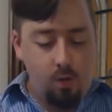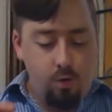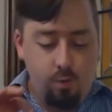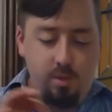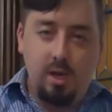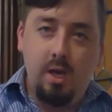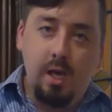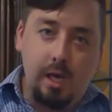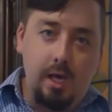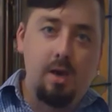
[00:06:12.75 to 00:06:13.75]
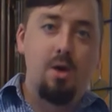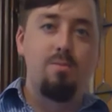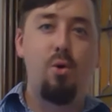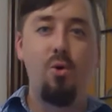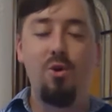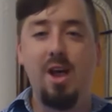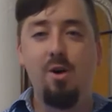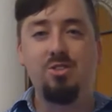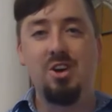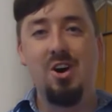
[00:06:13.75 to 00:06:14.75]
whom he poured
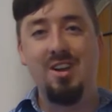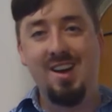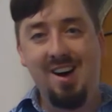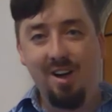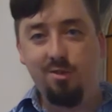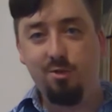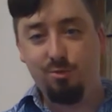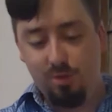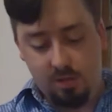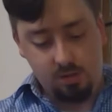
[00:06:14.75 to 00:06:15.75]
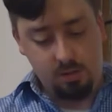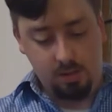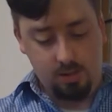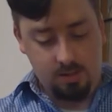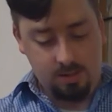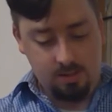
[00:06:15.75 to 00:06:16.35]
out on us richly